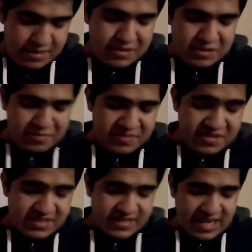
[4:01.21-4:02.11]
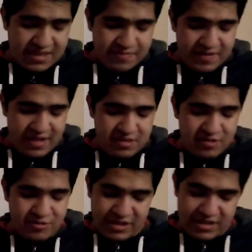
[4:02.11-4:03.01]
These committees had failed
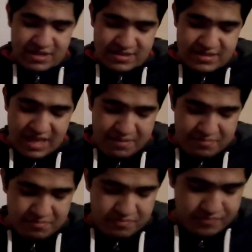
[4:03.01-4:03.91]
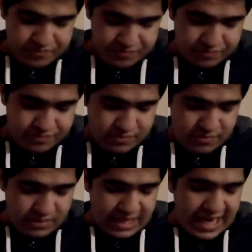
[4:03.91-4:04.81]
during this time.
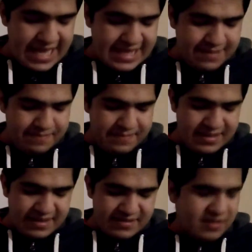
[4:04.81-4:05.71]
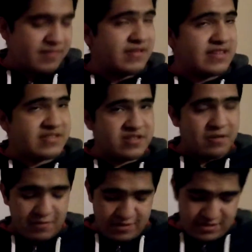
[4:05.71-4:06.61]
At the meetings of the
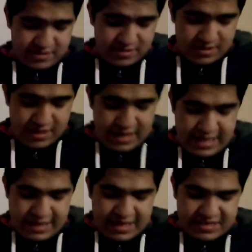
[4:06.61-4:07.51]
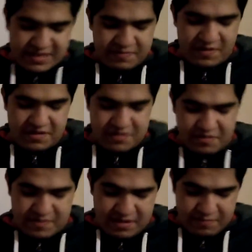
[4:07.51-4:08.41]
Snowballs, the rebuild
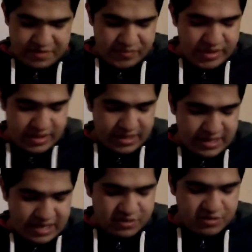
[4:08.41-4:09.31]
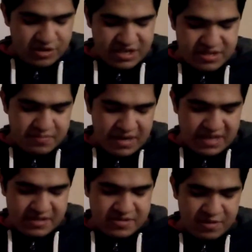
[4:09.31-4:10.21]
of the Whitwin has suggested
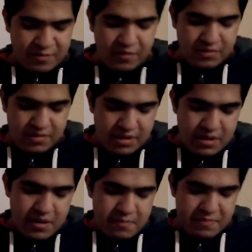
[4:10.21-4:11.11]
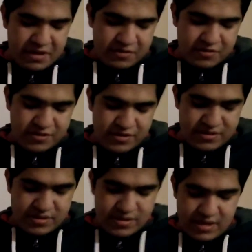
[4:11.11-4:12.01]
by the Snowball
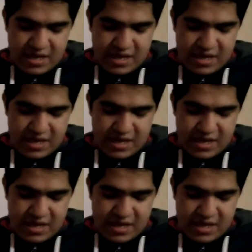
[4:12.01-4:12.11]
because